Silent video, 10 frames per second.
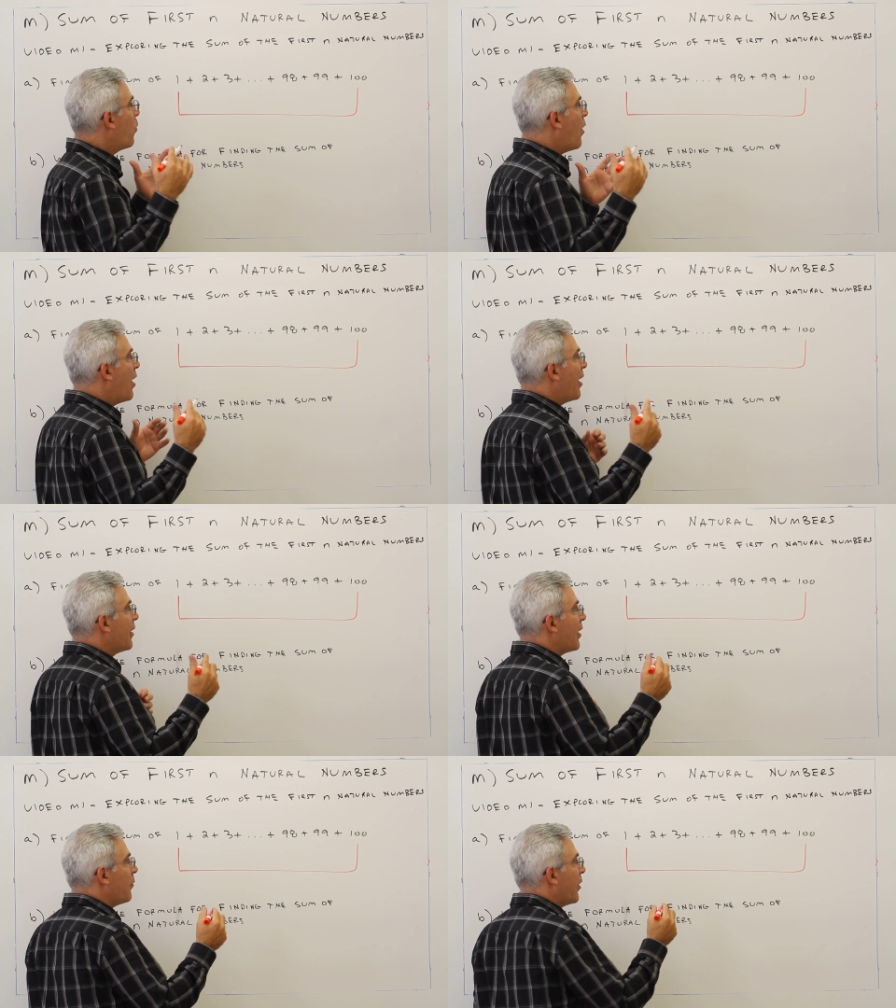
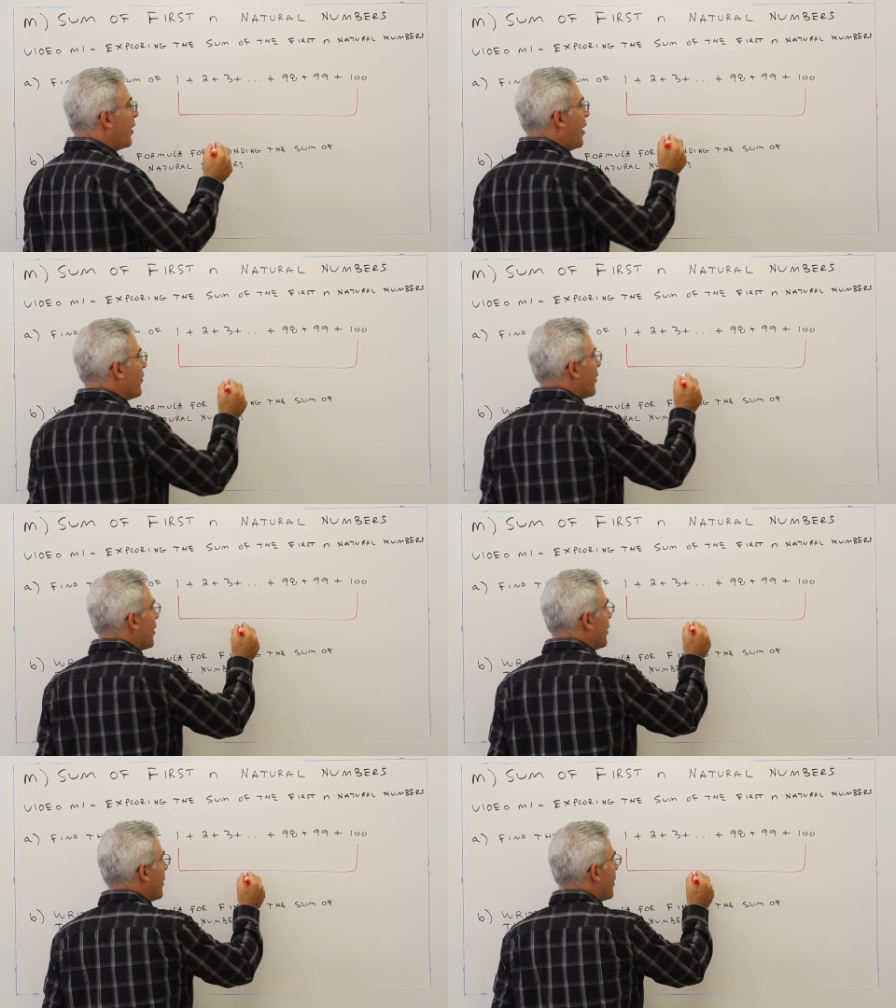1 and
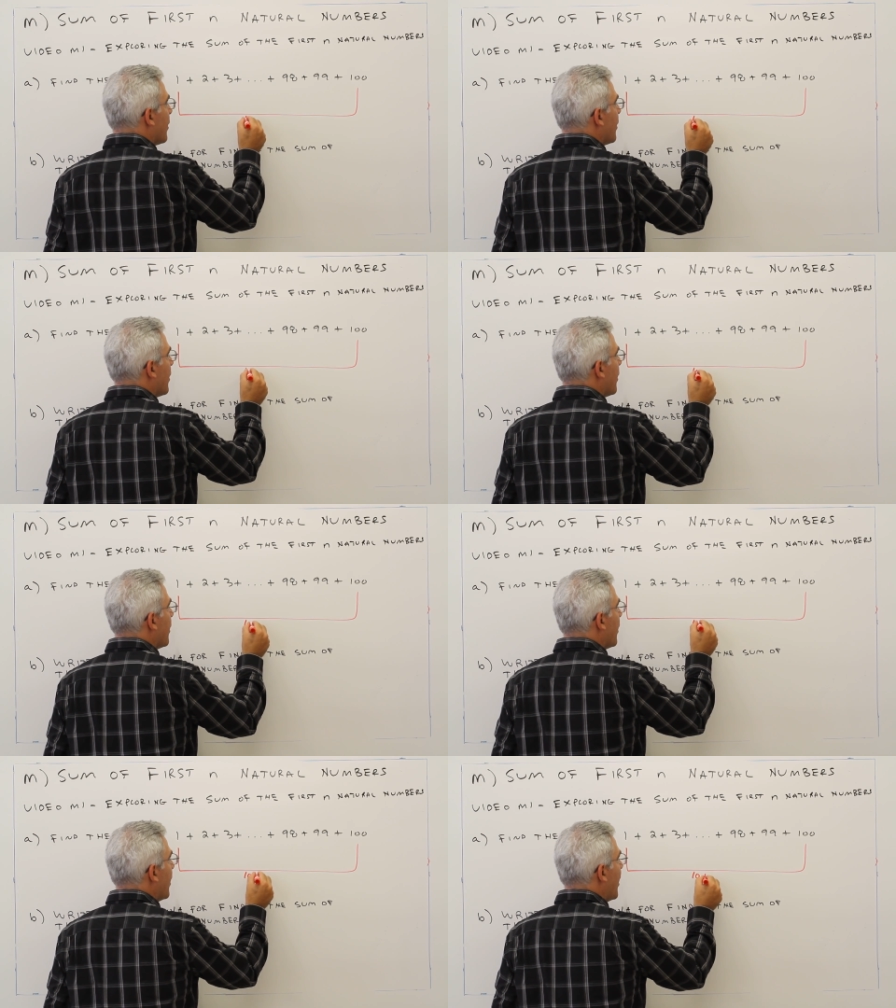100,
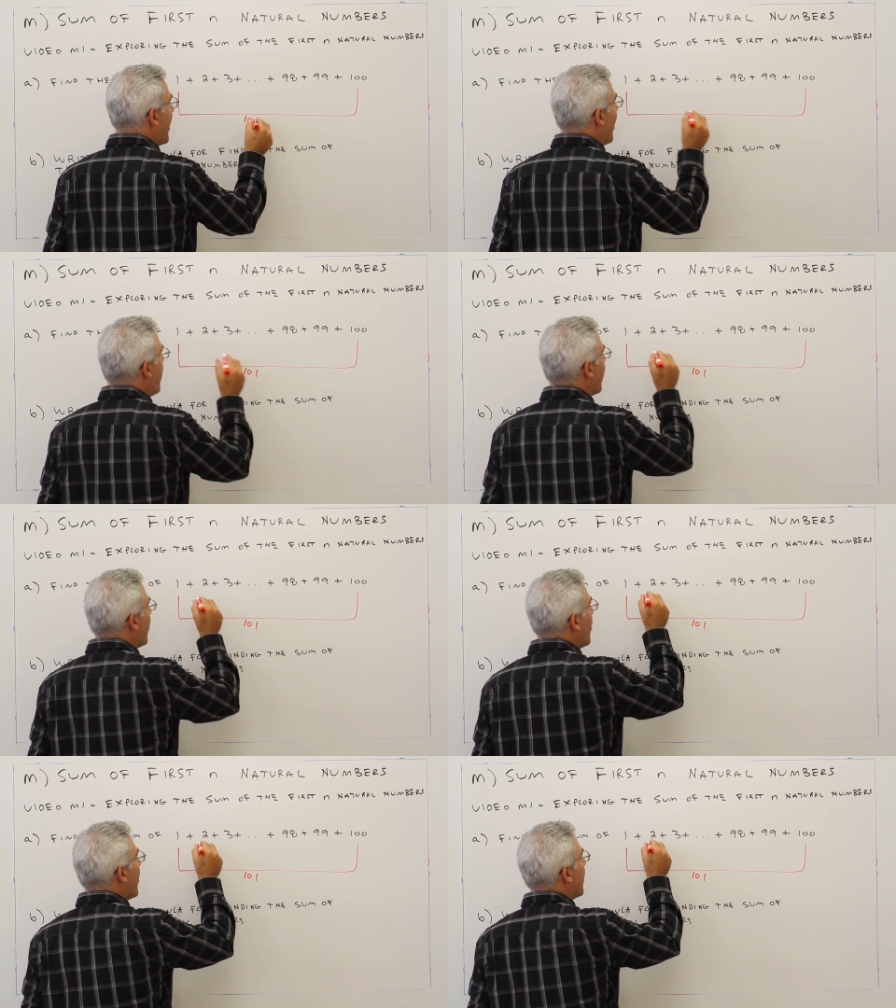he got
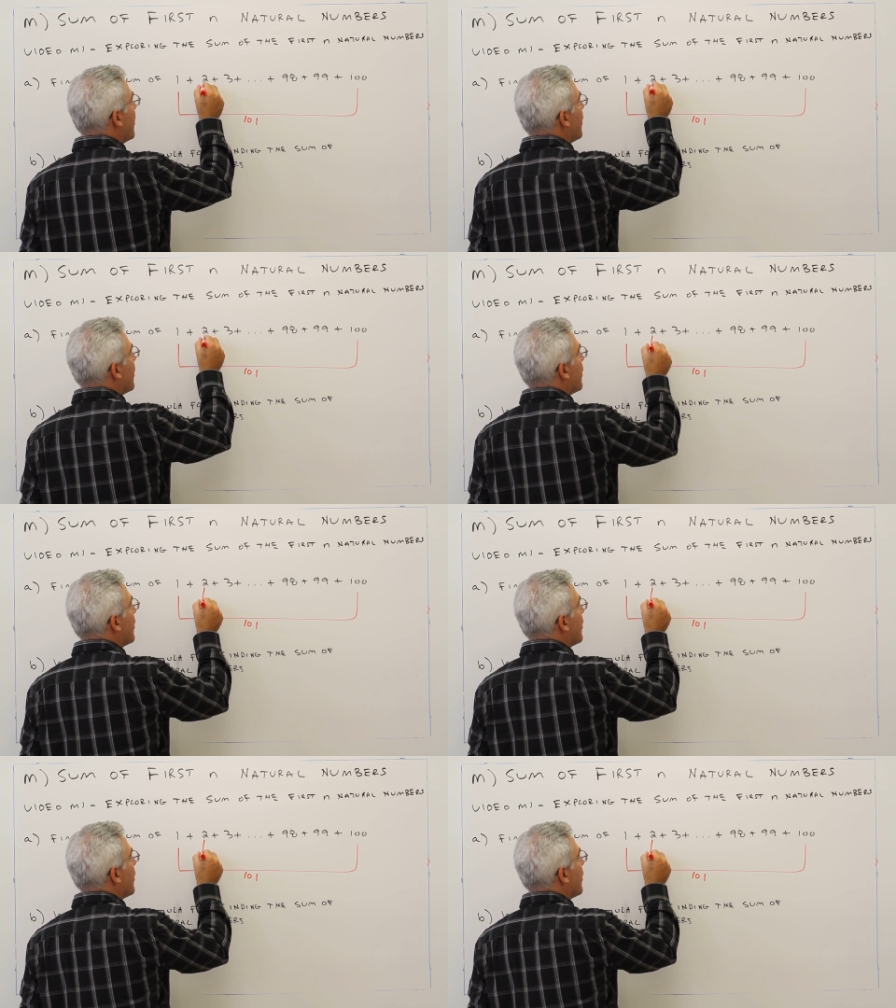101.